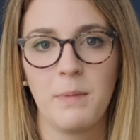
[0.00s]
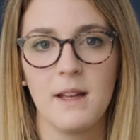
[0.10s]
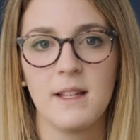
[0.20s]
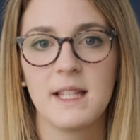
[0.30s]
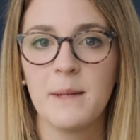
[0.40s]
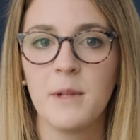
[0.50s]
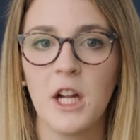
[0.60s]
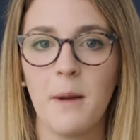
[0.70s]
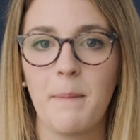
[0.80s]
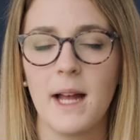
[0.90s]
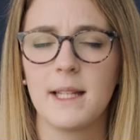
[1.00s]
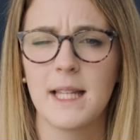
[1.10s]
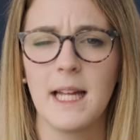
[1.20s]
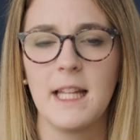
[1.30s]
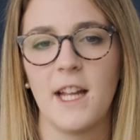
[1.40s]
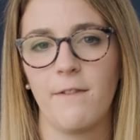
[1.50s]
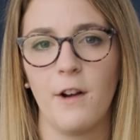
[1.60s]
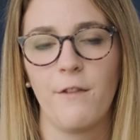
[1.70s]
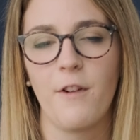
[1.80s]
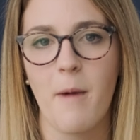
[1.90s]
is similar but slightly
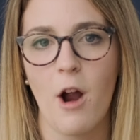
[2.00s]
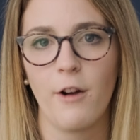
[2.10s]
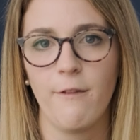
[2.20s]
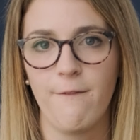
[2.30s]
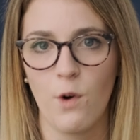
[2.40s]
different from our